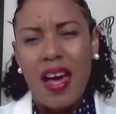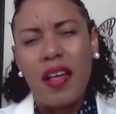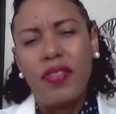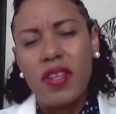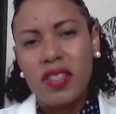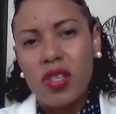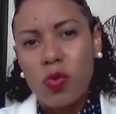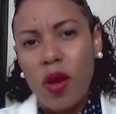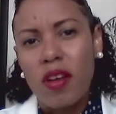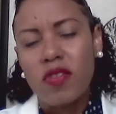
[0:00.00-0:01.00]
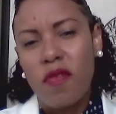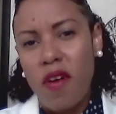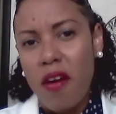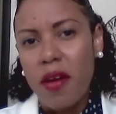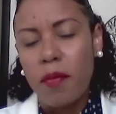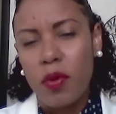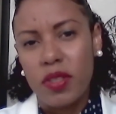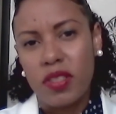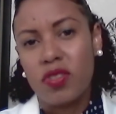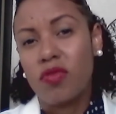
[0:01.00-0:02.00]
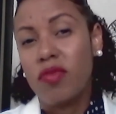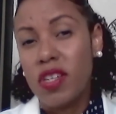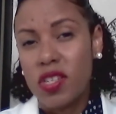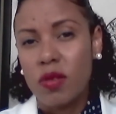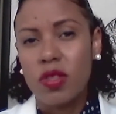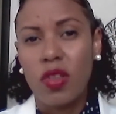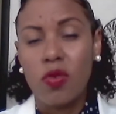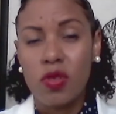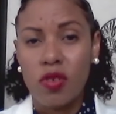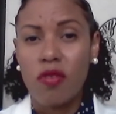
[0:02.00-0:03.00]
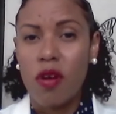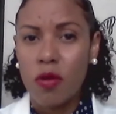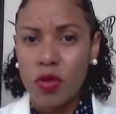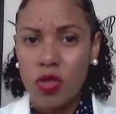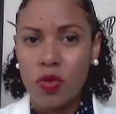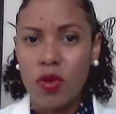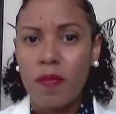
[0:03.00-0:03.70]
And this is where it's very important to reach out to those around you